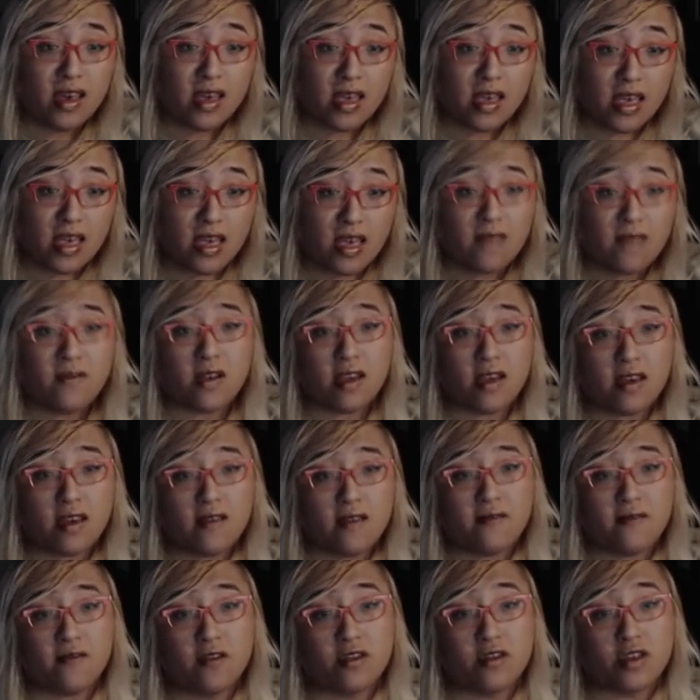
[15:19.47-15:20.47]
Even
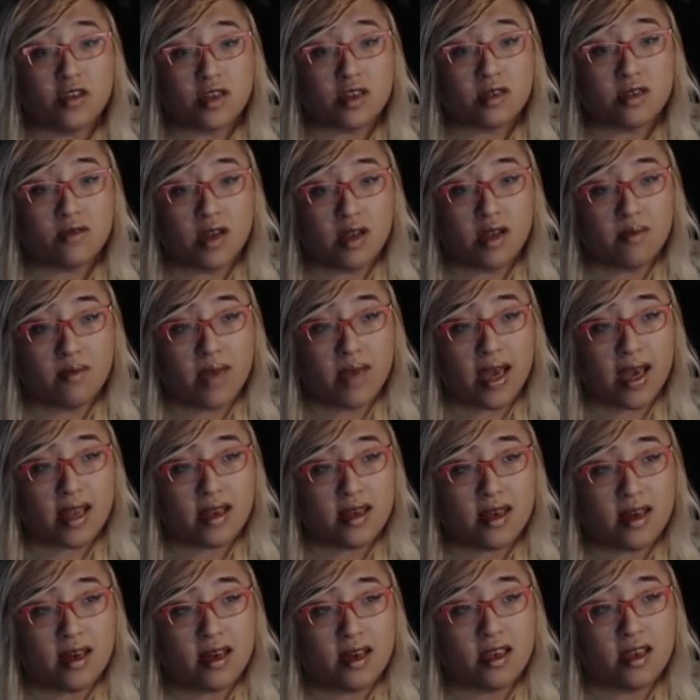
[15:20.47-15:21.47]
if you're just running
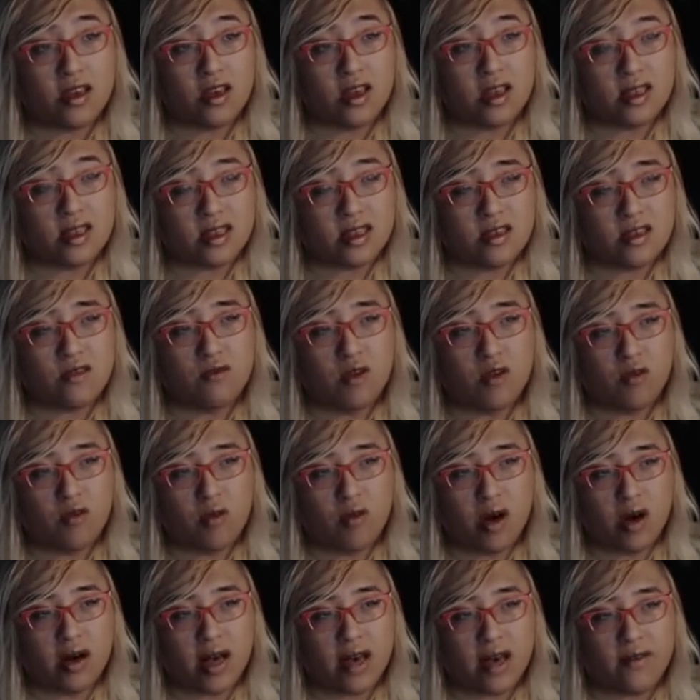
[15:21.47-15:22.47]
Magna, it's still
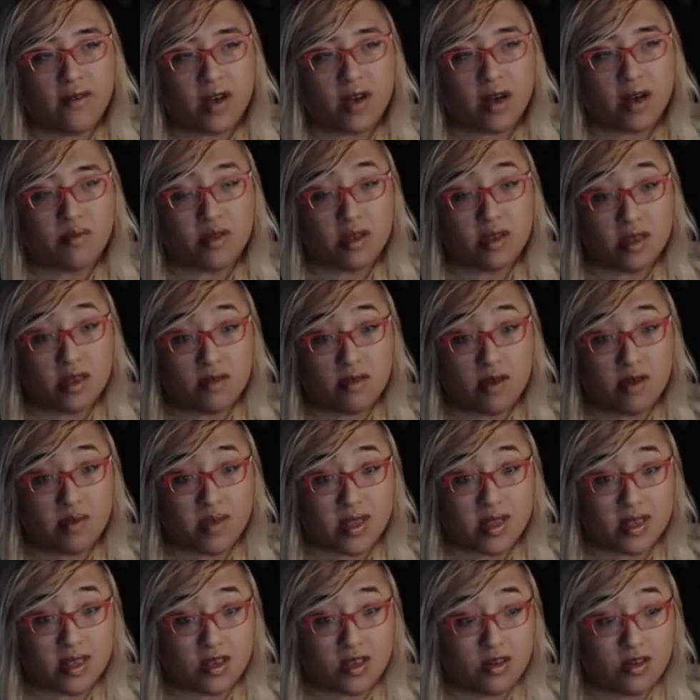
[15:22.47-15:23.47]
worthwhile to have a couple of these
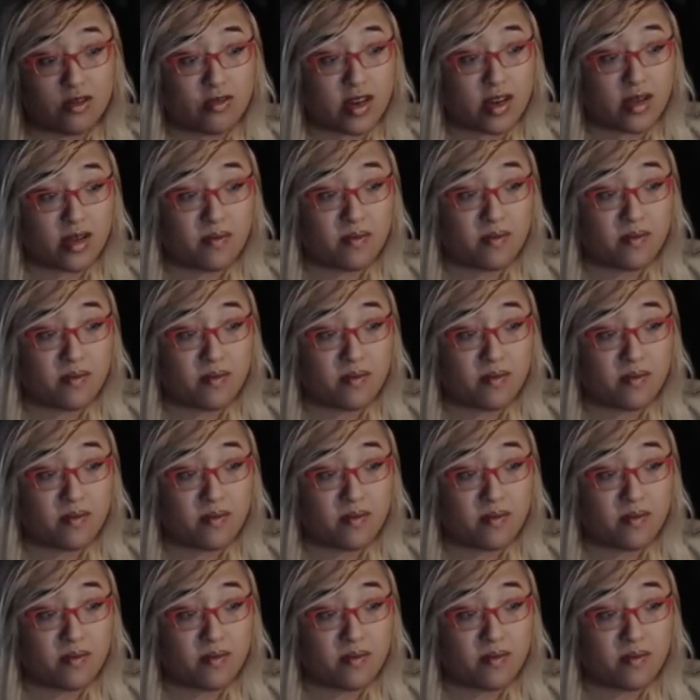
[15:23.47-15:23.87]
weapons in your grid.